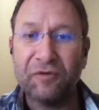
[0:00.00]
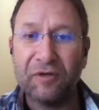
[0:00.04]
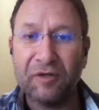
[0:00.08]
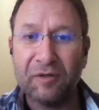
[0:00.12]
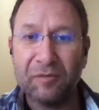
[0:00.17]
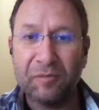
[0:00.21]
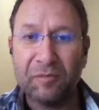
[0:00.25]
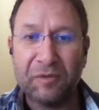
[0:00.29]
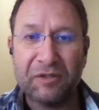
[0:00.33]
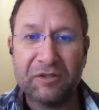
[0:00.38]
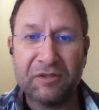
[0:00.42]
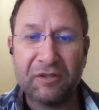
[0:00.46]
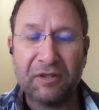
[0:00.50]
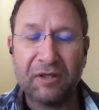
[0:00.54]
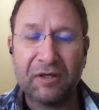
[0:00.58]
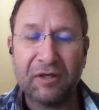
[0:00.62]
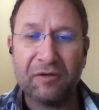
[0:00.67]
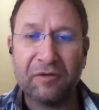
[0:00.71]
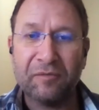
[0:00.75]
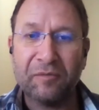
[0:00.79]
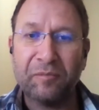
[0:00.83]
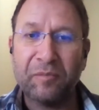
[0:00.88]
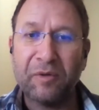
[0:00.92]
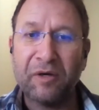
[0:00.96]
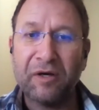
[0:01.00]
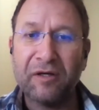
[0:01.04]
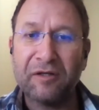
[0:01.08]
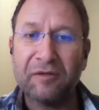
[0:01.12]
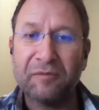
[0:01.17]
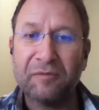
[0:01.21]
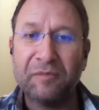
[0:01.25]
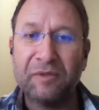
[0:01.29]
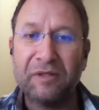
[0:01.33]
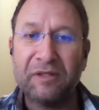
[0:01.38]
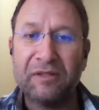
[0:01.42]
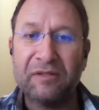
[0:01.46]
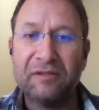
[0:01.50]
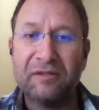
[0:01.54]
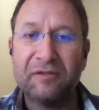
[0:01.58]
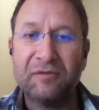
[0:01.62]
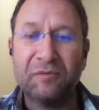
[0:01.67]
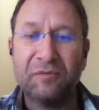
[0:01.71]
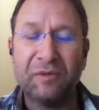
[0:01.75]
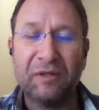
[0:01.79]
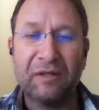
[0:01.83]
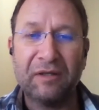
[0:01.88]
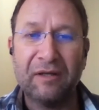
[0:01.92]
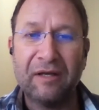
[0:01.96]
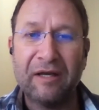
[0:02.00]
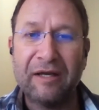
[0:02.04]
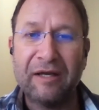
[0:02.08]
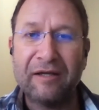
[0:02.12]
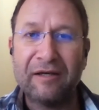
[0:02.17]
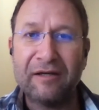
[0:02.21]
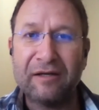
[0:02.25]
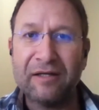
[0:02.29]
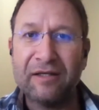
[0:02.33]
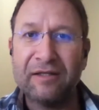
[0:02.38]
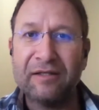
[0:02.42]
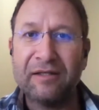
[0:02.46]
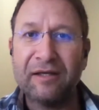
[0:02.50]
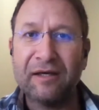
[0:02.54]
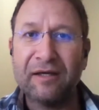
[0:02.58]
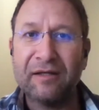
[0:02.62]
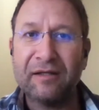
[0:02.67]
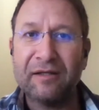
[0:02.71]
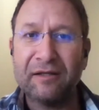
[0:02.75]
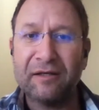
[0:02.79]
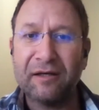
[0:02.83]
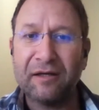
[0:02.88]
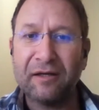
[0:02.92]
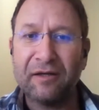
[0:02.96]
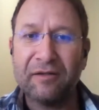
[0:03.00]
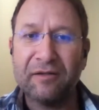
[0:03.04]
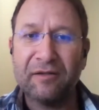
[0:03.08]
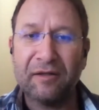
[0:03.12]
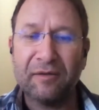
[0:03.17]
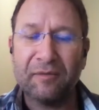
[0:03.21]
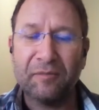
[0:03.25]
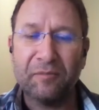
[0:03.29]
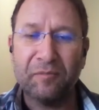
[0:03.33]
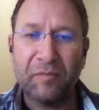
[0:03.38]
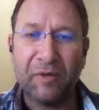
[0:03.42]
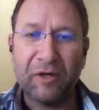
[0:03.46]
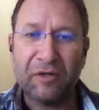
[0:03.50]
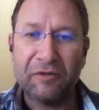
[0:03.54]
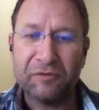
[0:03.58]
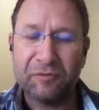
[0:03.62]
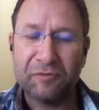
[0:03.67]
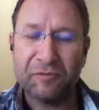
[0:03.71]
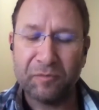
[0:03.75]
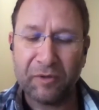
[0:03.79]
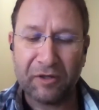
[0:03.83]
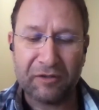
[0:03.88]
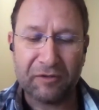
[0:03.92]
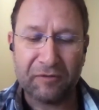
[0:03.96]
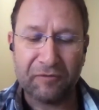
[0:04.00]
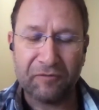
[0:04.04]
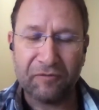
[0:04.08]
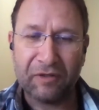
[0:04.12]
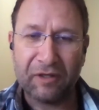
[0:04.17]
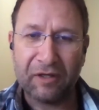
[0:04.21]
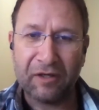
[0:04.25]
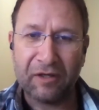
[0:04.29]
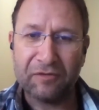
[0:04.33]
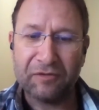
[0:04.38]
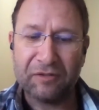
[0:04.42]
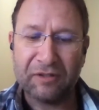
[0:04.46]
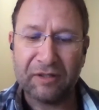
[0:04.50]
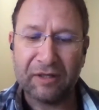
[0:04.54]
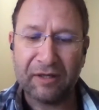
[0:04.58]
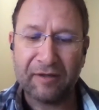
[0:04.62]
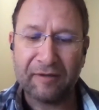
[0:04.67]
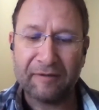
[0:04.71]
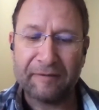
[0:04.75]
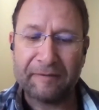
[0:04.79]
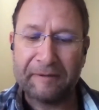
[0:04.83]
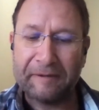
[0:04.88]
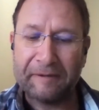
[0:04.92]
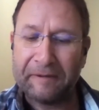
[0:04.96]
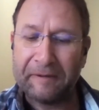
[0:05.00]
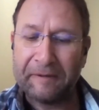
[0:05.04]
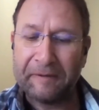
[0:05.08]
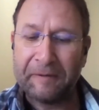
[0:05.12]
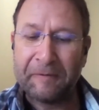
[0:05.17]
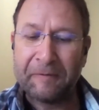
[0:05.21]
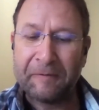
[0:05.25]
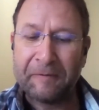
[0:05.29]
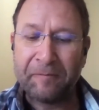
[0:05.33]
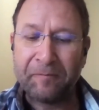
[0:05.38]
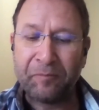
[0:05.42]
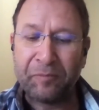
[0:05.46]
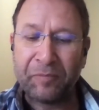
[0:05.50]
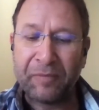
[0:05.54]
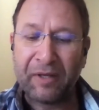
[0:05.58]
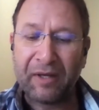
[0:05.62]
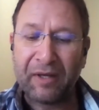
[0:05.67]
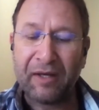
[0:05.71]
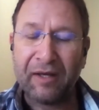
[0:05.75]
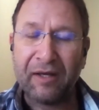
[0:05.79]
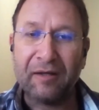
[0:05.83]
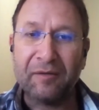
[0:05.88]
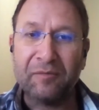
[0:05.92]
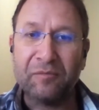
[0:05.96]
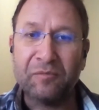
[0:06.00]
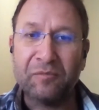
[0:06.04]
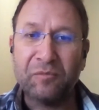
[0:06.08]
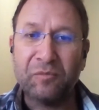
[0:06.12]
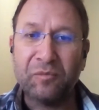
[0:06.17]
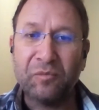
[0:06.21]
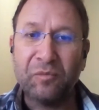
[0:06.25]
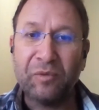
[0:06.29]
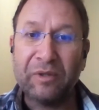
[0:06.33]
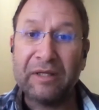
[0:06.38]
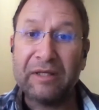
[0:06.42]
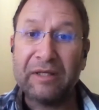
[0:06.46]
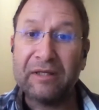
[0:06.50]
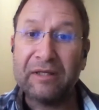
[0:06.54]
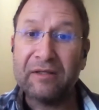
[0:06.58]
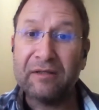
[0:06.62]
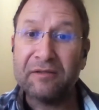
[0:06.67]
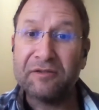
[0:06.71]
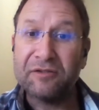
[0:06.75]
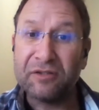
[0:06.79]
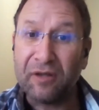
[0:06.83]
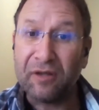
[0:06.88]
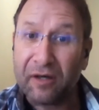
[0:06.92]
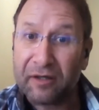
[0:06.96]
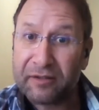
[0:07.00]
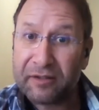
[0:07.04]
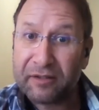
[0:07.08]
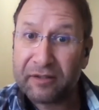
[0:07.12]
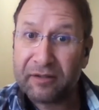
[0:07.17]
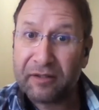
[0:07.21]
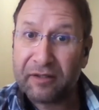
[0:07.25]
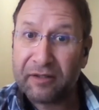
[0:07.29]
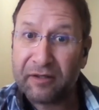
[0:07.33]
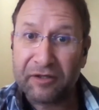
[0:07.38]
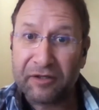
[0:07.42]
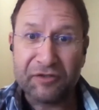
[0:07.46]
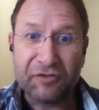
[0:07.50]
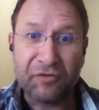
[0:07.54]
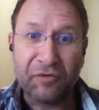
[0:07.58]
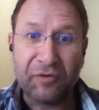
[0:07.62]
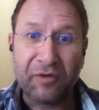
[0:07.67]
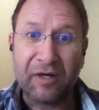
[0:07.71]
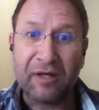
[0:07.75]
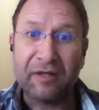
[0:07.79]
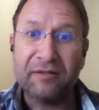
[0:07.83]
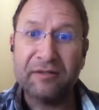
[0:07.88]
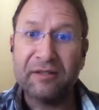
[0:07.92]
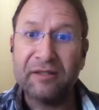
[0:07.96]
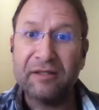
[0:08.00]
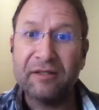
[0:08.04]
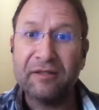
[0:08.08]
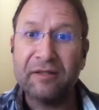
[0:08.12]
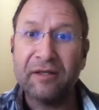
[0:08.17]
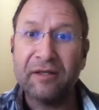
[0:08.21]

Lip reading: refurbished our apartments. We redone the most part of the hotel. We started the restaurant